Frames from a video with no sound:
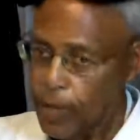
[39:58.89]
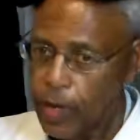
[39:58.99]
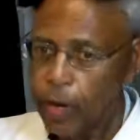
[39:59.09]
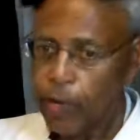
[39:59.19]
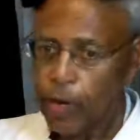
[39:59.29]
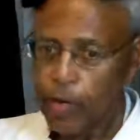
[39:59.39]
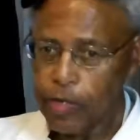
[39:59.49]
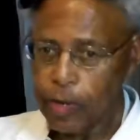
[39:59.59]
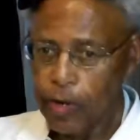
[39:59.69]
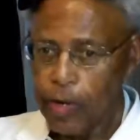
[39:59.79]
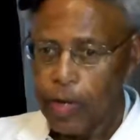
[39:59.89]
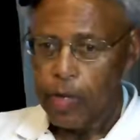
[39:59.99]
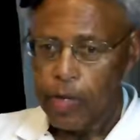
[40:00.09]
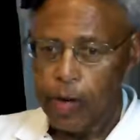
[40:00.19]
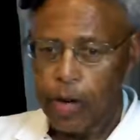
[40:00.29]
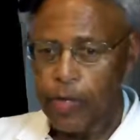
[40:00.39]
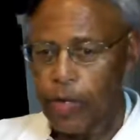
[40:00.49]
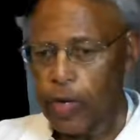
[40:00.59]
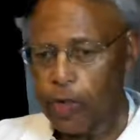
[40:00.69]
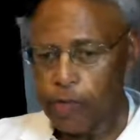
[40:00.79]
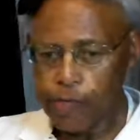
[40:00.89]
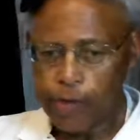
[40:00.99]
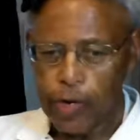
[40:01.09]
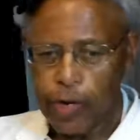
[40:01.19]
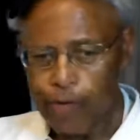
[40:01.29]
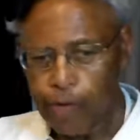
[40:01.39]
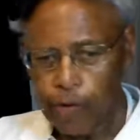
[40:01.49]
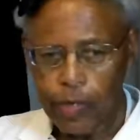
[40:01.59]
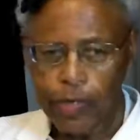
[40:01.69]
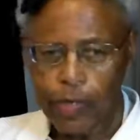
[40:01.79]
Yeah, because they're you're under the Luciferian influence.